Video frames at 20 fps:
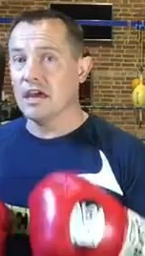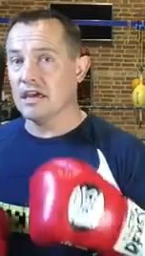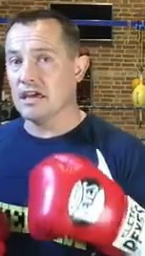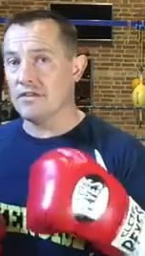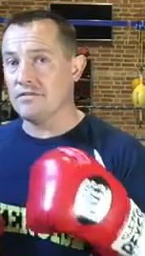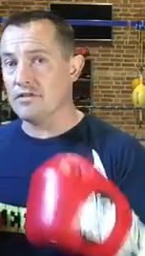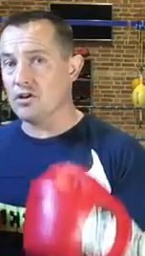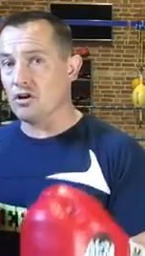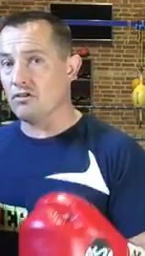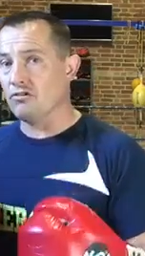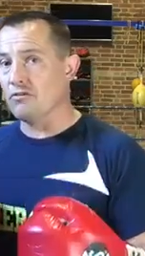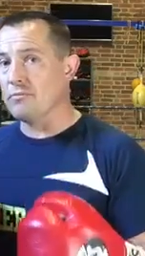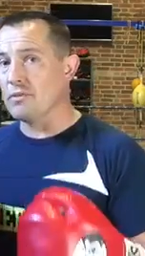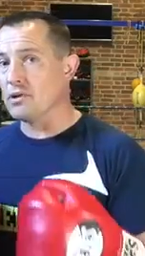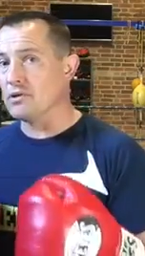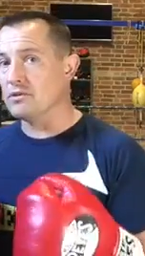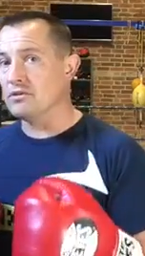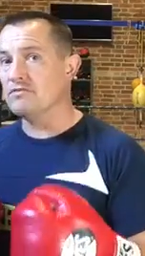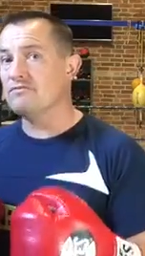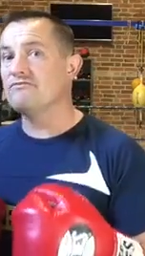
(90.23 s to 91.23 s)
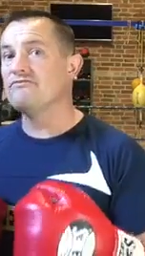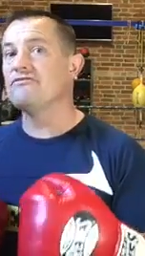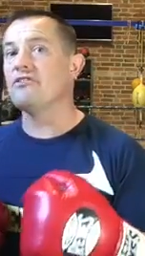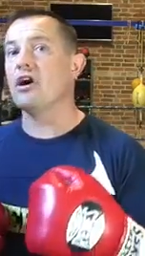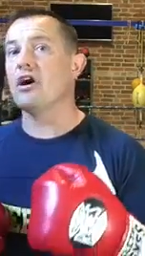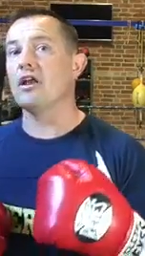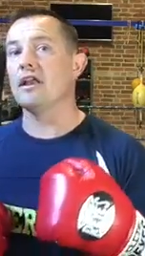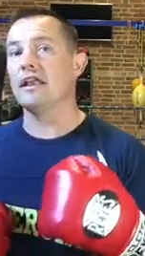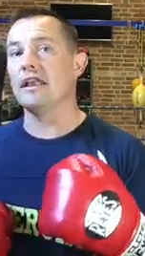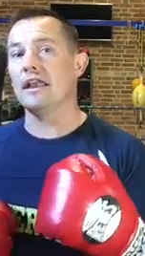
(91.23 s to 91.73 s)
giving our opponent
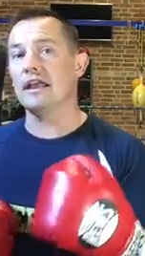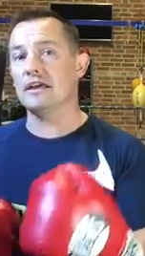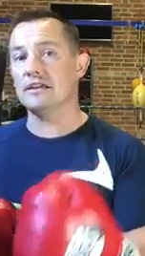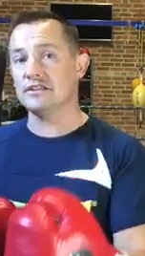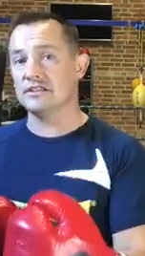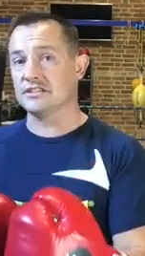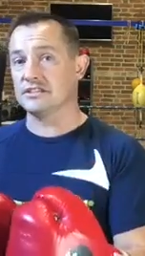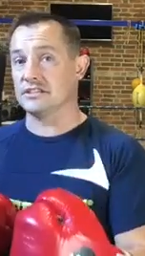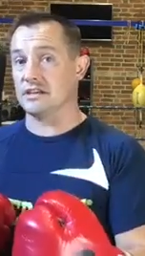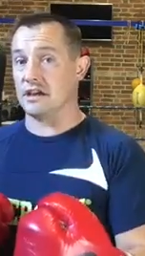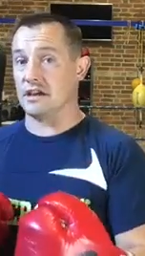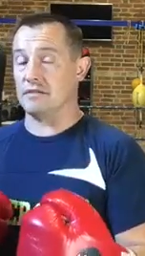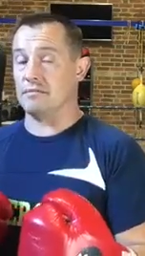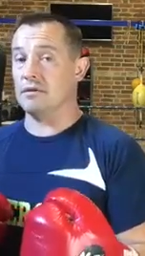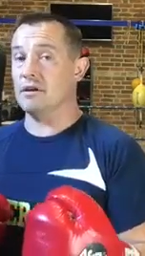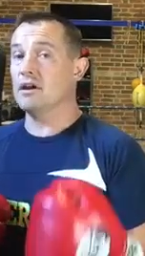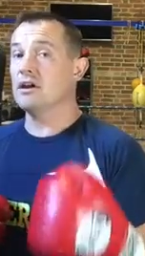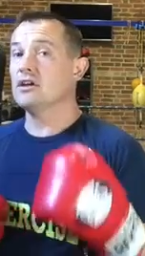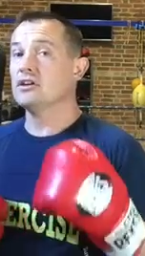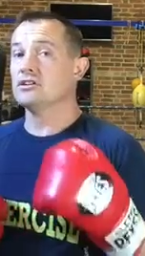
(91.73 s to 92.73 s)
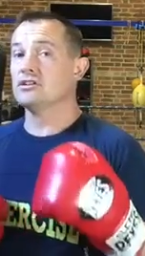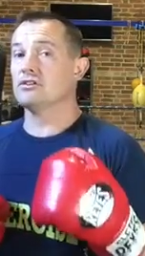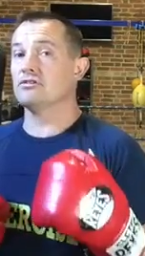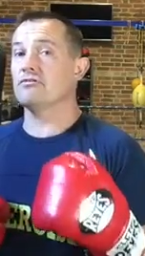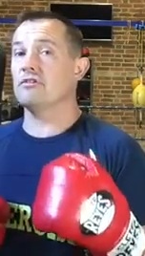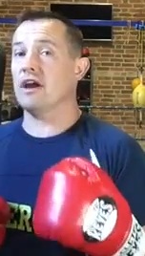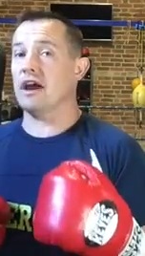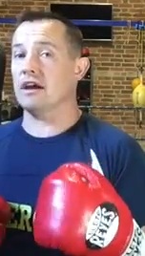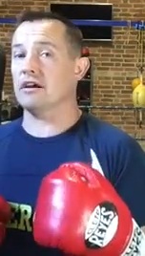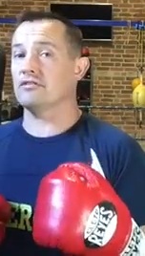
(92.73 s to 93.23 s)
far less time to
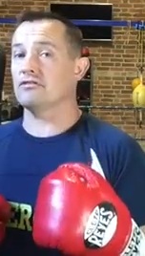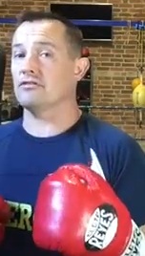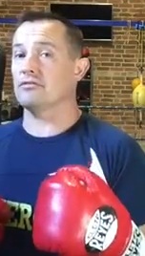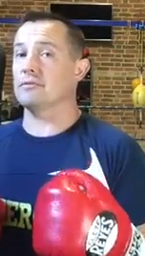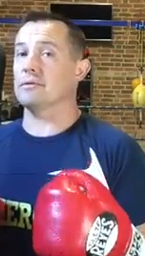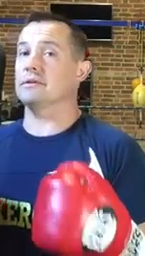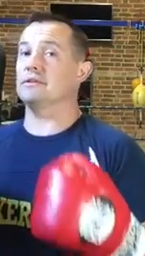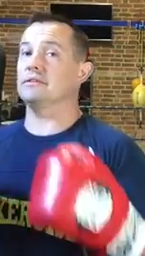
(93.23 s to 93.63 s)
react